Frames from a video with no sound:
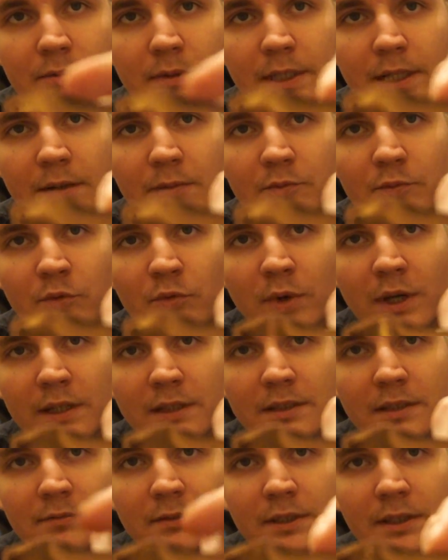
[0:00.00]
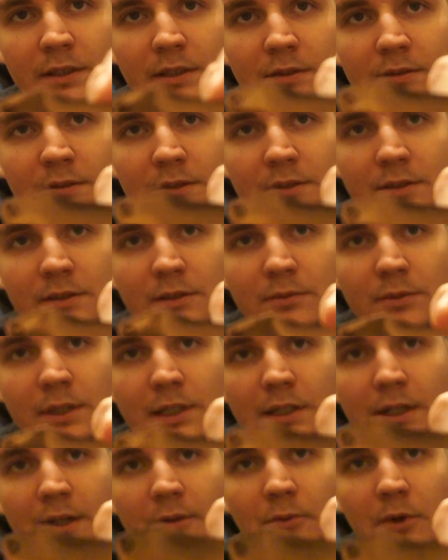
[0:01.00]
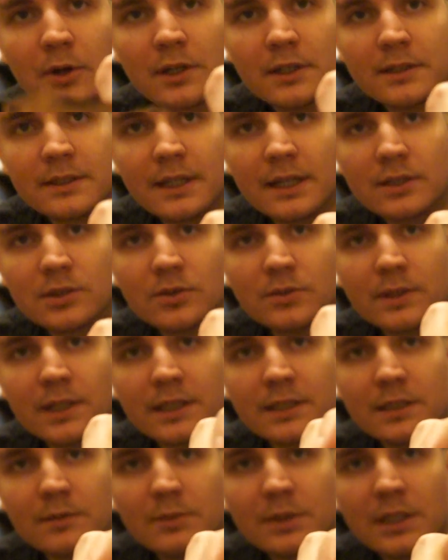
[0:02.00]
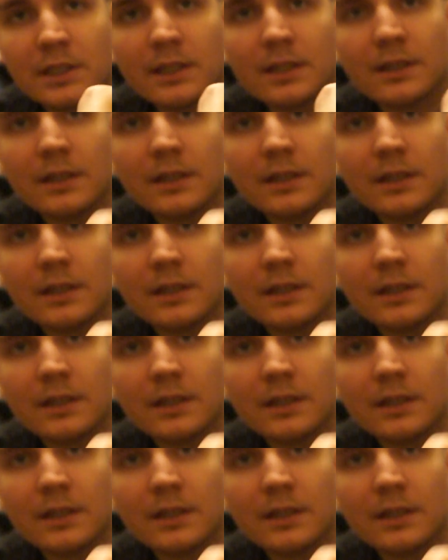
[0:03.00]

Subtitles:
we got relatively close to where I wanted the actual cut to be.